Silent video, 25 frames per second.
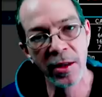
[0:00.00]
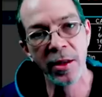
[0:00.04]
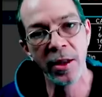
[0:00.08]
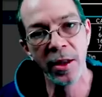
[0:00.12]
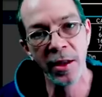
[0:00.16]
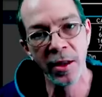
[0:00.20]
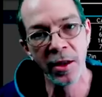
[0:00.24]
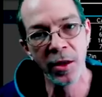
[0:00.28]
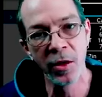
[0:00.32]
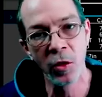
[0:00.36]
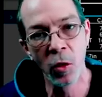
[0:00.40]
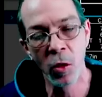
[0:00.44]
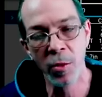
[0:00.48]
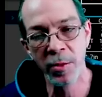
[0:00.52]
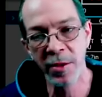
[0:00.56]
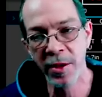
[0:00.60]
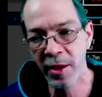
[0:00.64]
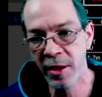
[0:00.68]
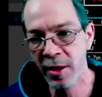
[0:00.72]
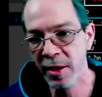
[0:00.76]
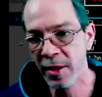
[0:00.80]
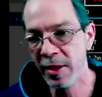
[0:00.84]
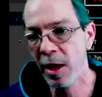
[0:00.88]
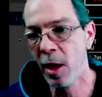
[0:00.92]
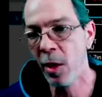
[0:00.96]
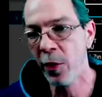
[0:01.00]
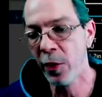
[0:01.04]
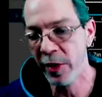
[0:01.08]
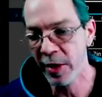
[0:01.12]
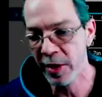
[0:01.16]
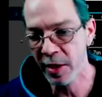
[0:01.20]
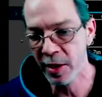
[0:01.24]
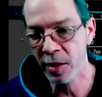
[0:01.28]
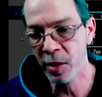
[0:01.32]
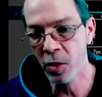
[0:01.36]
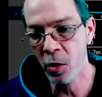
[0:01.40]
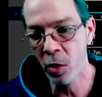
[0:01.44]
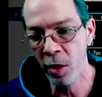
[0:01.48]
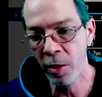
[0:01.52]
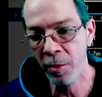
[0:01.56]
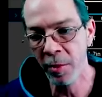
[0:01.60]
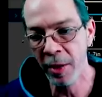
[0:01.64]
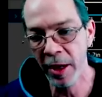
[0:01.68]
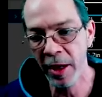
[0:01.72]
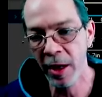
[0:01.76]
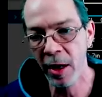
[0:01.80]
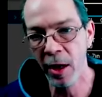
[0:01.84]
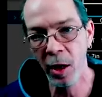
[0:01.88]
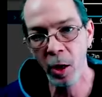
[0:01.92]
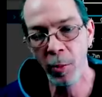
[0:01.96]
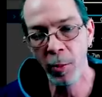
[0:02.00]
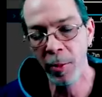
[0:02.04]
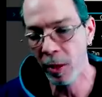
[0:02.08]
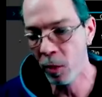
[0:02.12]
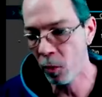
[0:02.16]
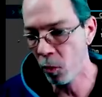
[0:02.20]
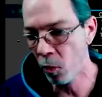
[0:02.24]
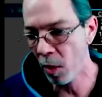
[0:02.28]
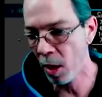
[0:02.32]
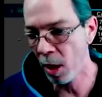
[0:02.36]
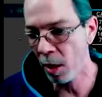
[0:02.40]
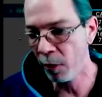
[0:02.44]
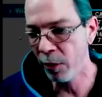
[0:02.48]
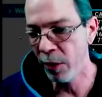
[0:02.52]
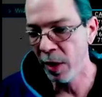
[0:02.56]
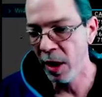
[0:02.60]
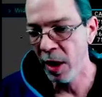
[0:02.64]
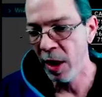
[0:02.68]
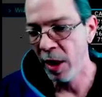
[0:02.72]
these storms in the southeast. It's going to get a little bit rough.